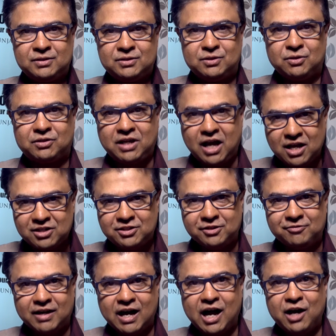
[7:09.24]
So,
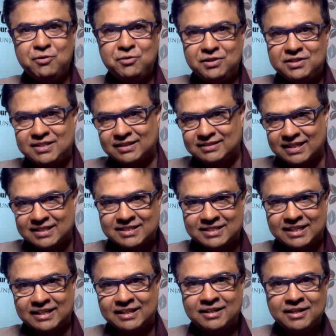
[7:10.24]
Kashif, are you
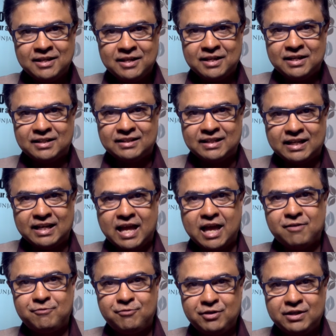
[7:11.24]
suggesting that
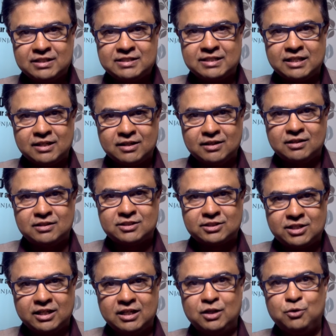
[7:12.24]
every single
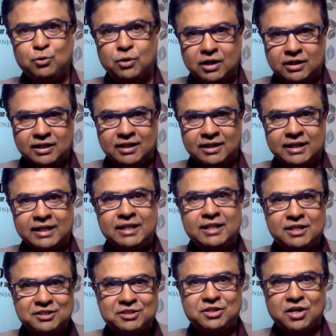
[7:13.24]
skilled worker in
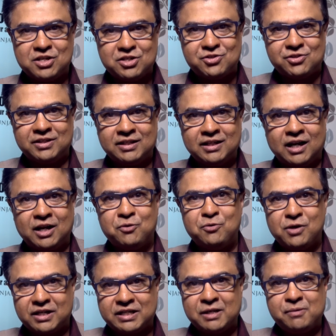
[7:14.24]
this country are
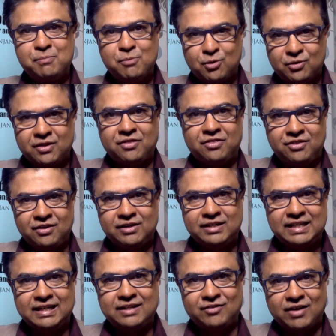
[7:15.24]
working more than
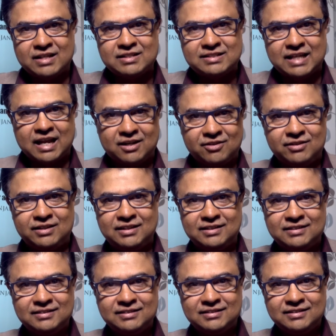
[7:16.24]
30 grand salary?